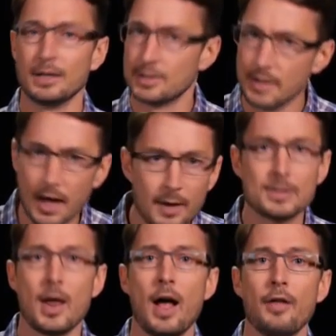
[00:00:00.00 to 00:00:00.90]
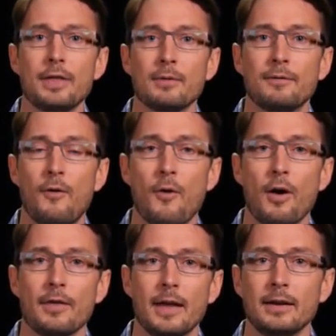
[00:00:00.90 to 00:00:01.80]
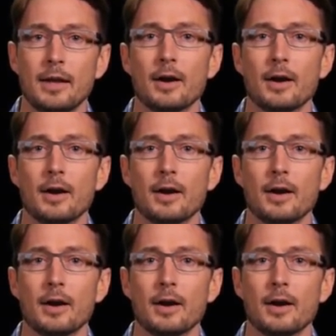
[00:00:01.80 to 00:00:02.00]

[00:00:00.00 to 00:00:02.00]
Yeah, she was 100% healthy before, and then,